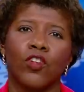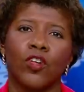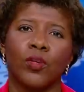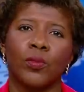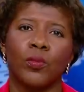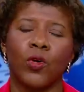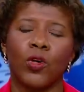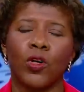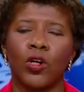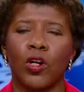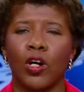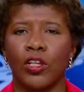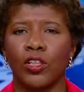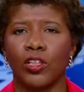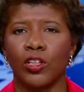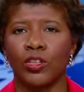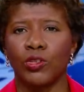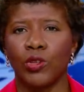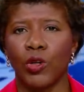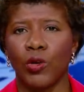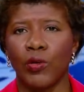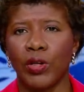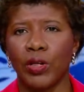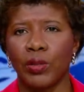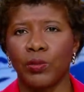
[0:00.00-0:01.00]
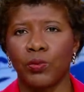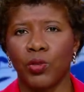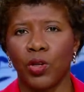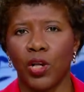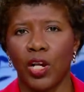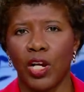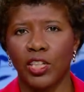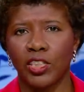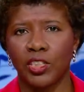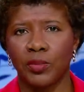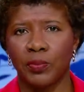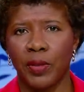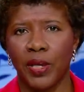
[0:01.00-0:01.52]
For more on the growing
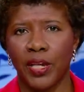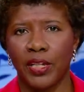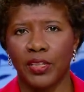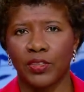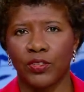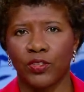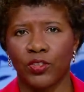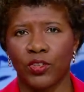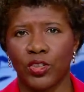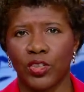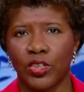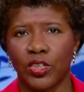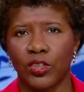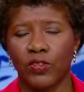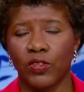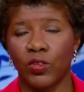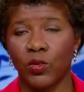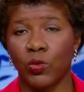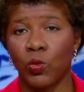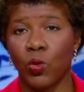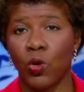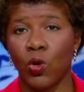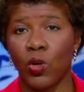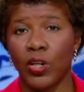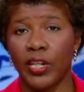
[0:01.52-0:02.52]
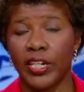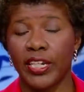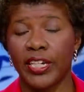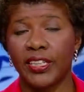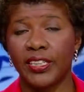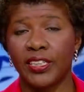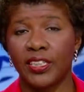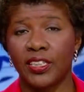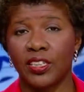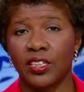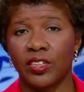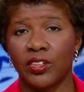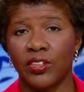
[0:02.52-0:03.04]
prospects for a civil war
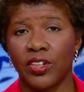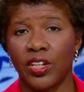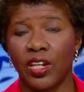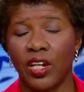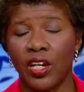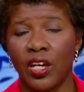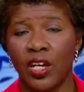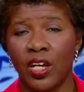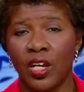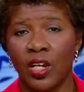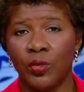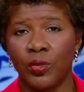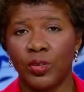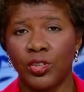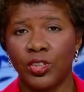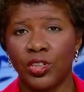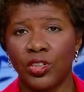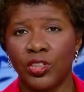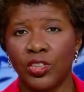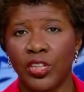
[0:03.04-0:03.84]
in Syria, we